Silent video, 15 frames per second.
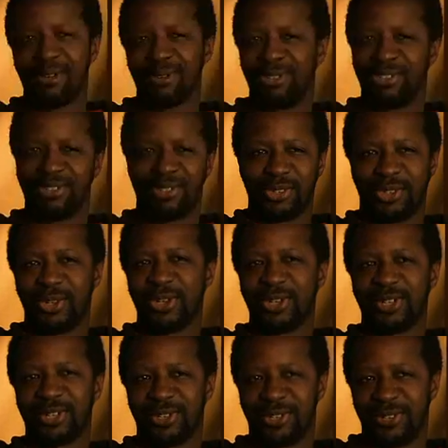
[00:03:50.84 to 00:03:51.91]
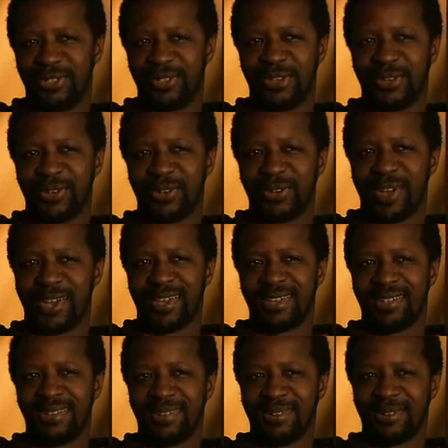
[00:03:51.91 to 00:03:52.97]
was just a cook, or
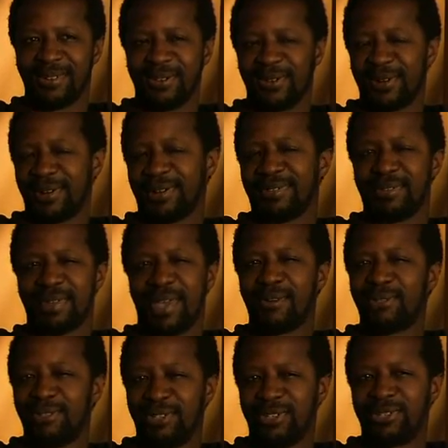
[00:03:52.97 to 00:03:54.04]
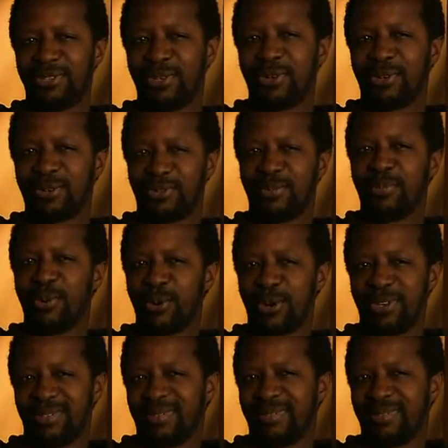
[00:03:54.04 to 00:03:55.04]
I was just a support